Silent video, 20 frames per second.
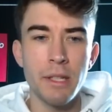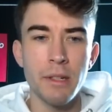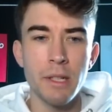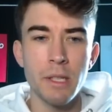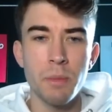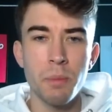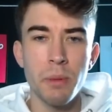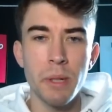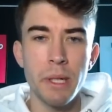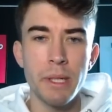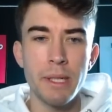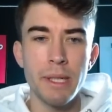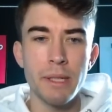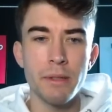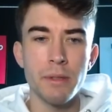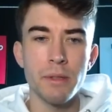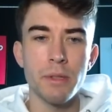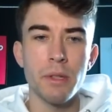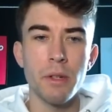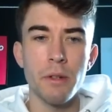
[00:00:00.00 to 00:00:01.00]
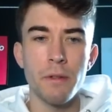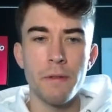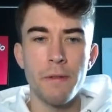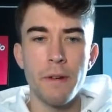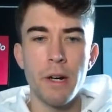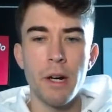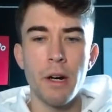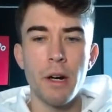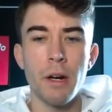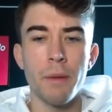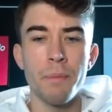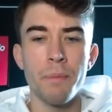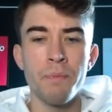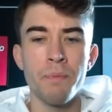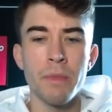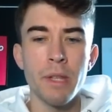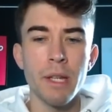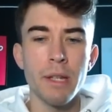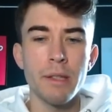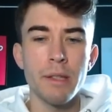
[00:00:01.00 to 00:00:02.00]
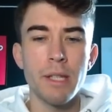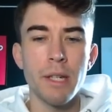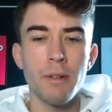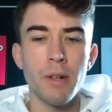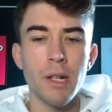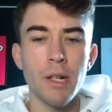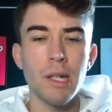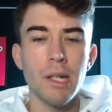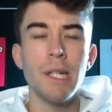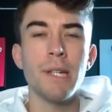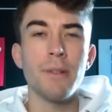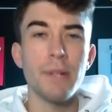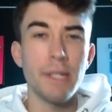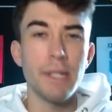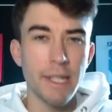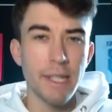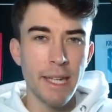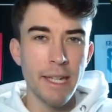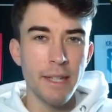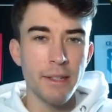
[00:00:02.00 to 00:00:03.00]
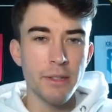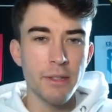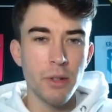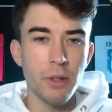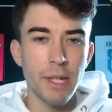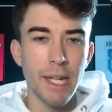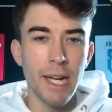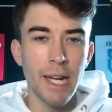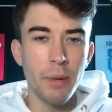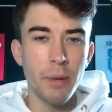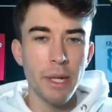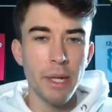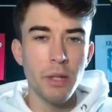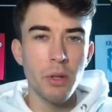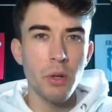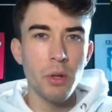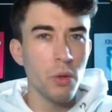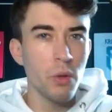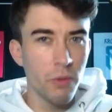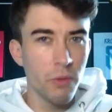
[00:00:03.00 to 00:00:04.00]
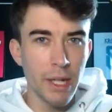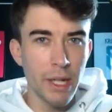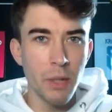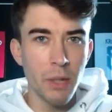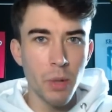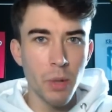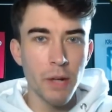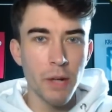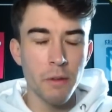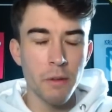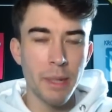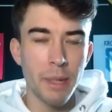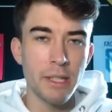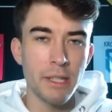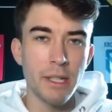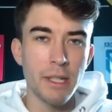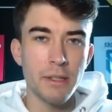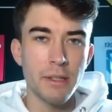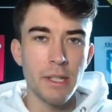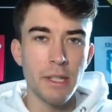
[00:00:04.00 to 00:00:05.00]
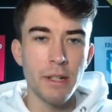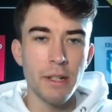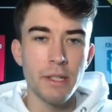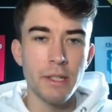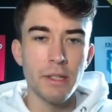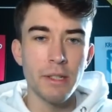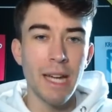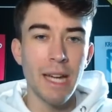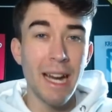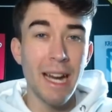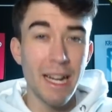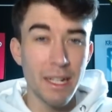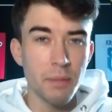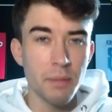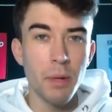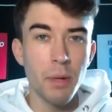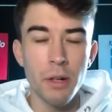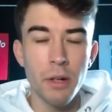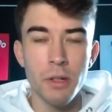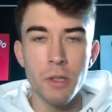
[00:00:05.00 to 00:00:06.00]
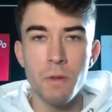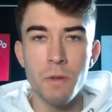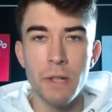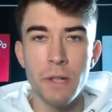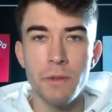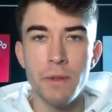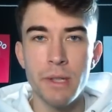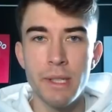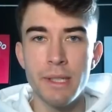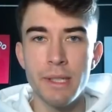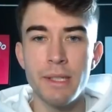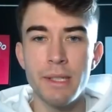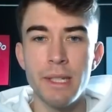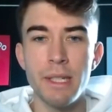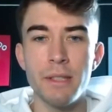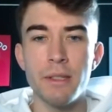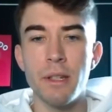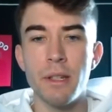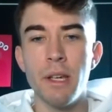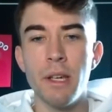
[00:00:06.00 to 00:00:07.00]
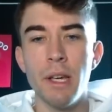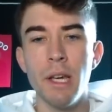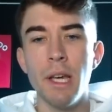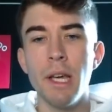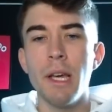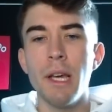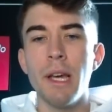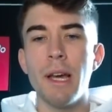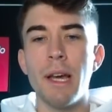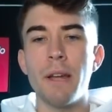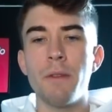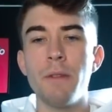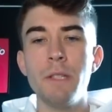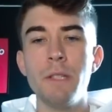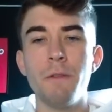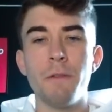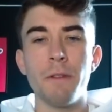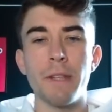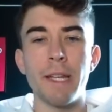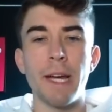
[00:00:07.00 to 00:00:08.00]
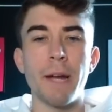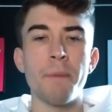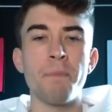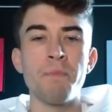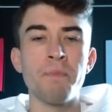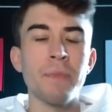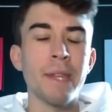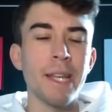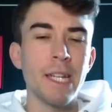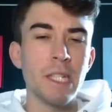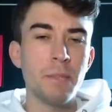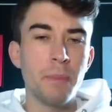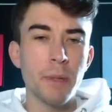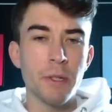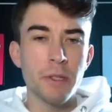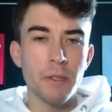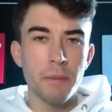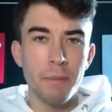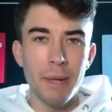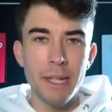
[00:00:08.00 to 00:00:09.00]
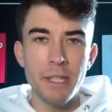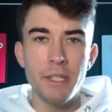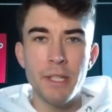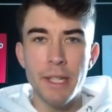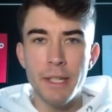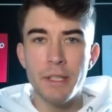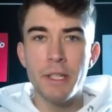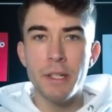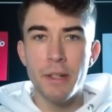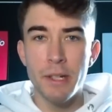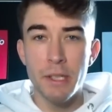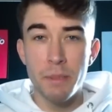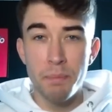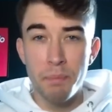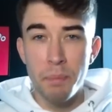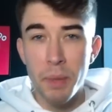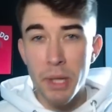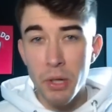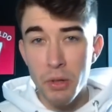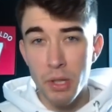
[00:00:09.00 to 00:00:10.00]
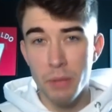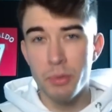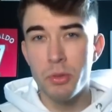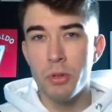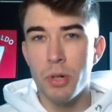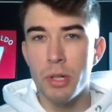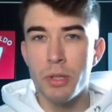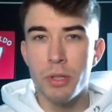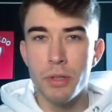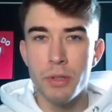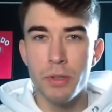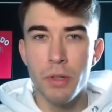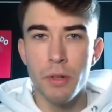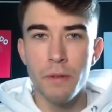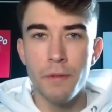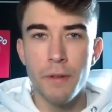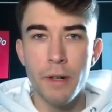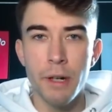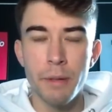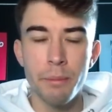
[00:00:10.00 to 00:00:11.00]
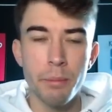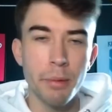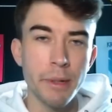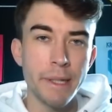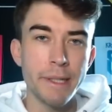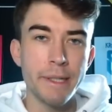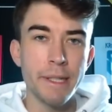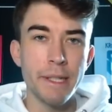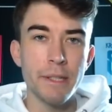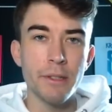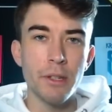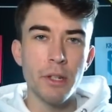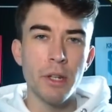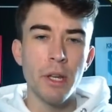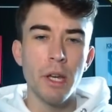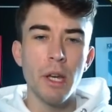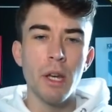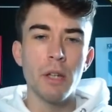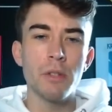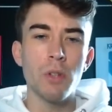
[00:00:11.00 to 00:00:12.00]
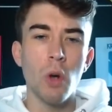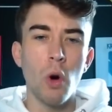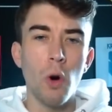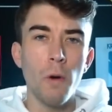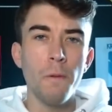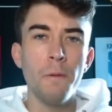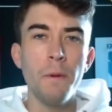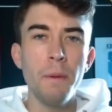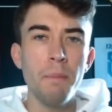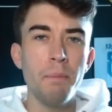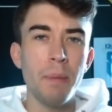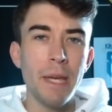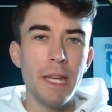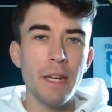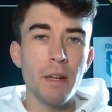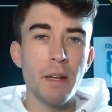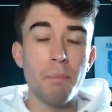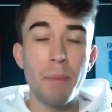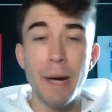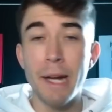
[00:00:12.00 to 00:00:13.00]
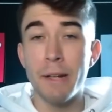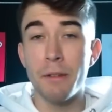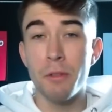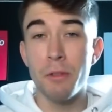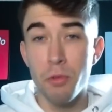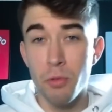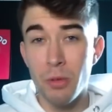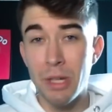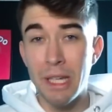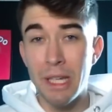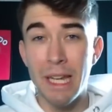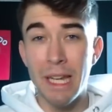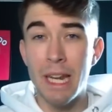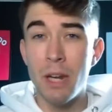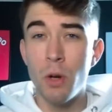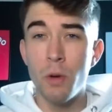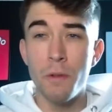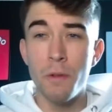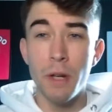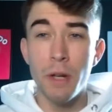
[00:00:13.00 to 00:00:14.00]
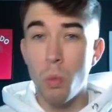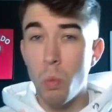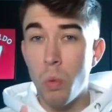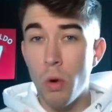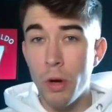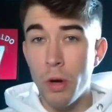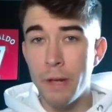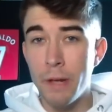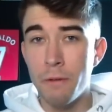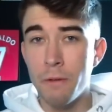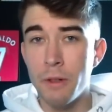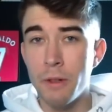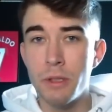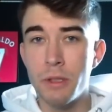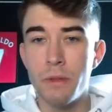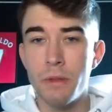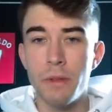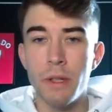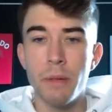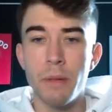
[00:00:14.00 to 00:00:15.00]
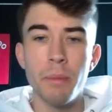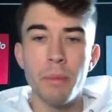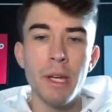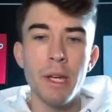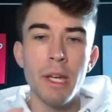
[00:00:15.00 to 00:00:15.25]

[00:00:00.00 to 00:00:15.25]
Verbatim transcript: United's preseason so far, there are clear indicators on how it could really work for Manchester United and Marcus Rashford this season. And the reason for that is because of Manchester United's build-up structure so far in pre-season has often been a back three and then often a one in front of them.